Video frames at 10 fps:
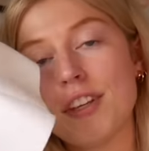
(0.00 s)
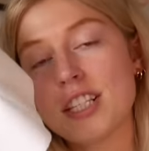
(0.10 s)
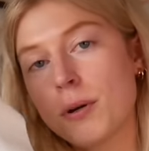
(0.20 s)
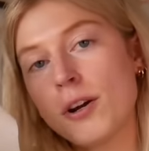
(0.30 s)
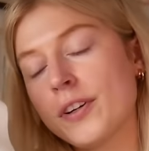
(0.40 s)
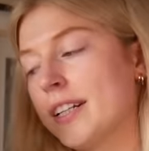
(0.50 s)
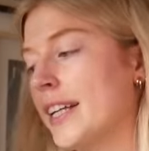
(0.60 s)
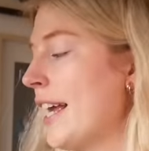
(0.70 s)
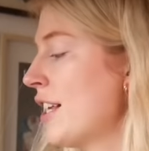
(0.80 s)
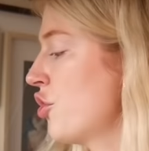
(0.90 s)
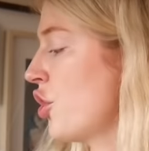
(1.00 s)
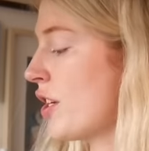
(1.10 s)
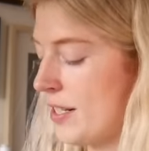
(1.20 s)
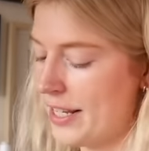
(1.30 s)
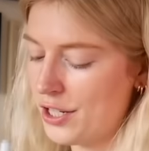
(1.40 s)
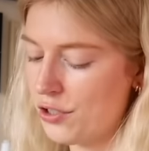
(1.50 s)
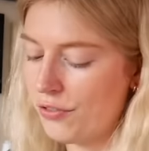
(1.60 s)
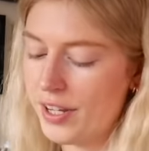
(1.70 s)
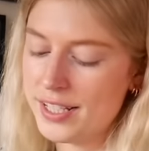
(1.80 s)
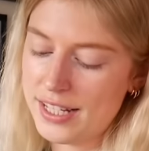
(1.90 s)
to pay for the projects I
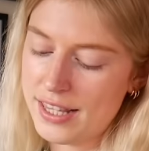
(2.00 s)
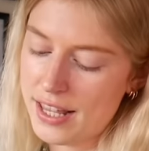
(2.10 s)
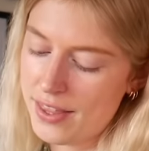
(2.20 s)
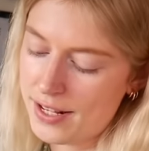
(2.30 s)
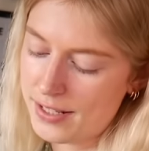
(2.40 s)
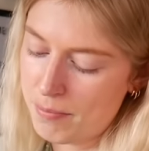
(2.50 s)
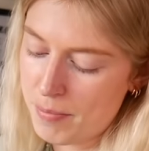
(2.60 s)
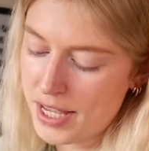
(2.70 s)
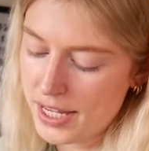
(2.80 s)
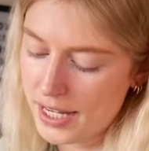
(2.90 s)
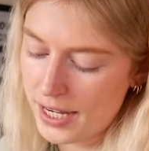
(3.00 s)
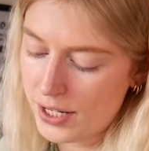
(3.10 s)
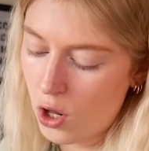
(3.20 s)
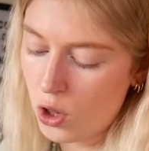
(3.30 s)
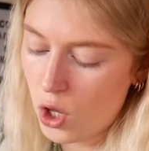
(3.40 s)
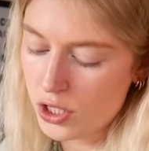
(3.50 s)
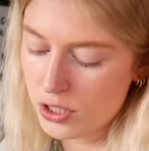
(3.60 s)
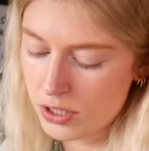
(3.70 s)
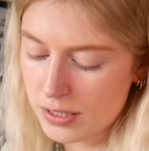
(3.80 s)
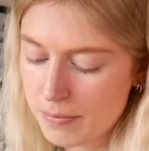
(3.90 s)
wanted to work on and just have a little
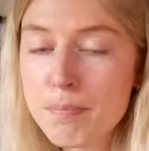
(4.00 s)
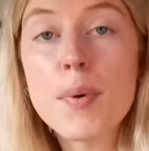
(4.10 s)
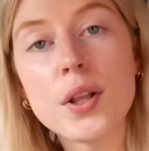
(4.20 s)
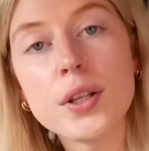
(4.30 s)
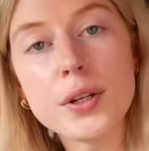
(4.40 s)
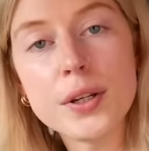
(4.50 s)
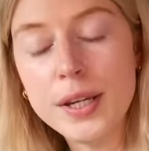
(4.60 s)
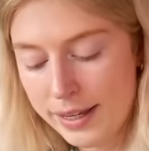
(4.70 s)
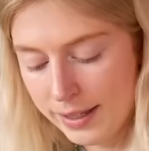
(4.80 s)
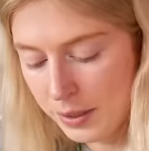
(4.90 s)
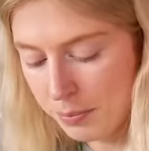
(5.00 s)
fun on the side. And that's